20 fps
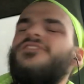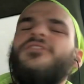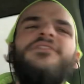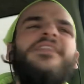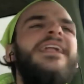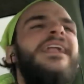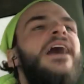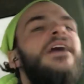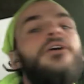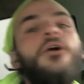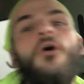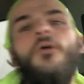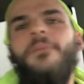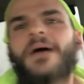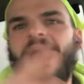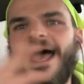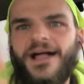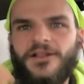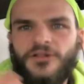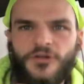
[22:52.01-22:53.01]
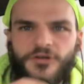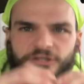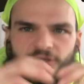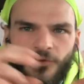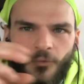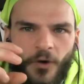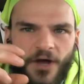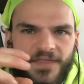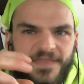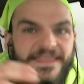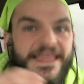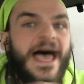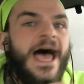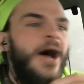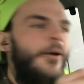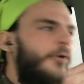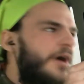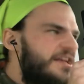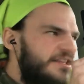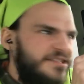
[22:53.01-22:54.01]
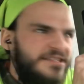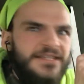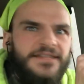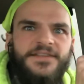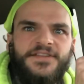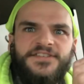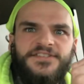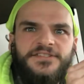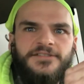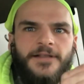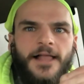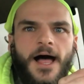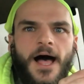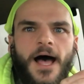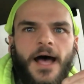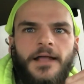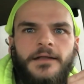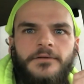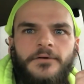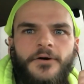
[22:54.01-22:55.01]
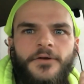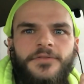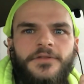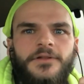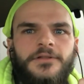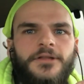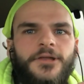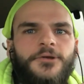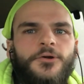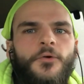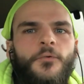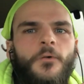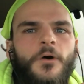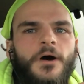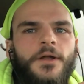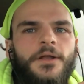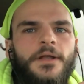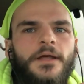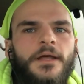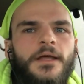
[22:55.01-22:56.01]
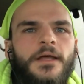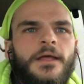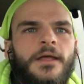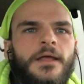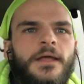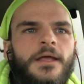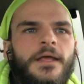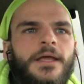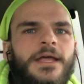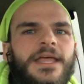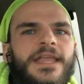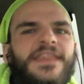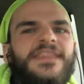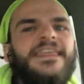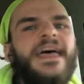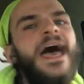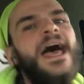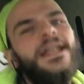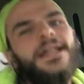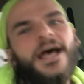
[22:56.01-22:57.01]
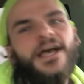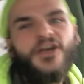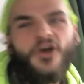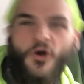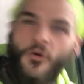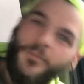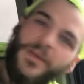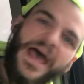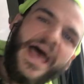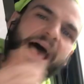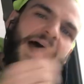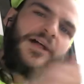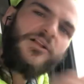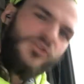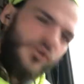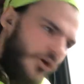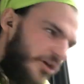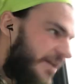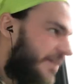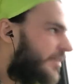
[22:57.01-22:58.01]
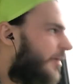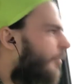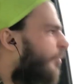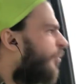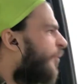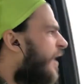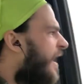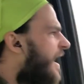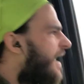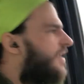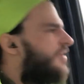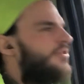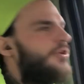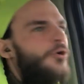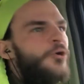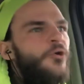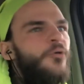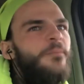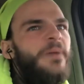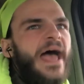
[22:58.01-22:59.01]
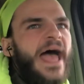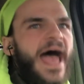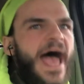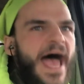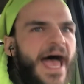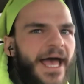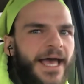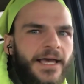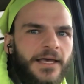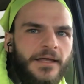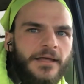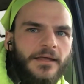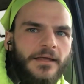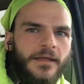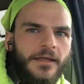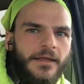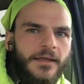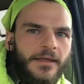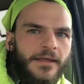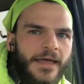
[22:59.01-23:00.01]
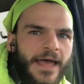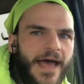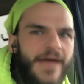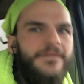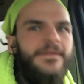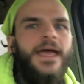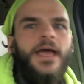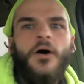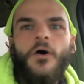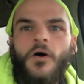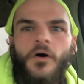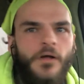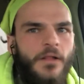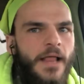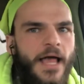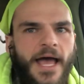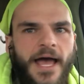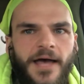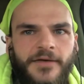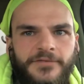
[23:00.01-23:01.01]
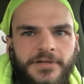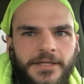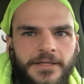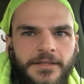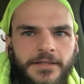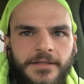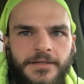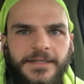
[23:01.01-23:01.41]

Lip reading: So then I go back, look at the one. Now I see the slot on the little one. Then I go back, look in the brand new bag, and they all have it.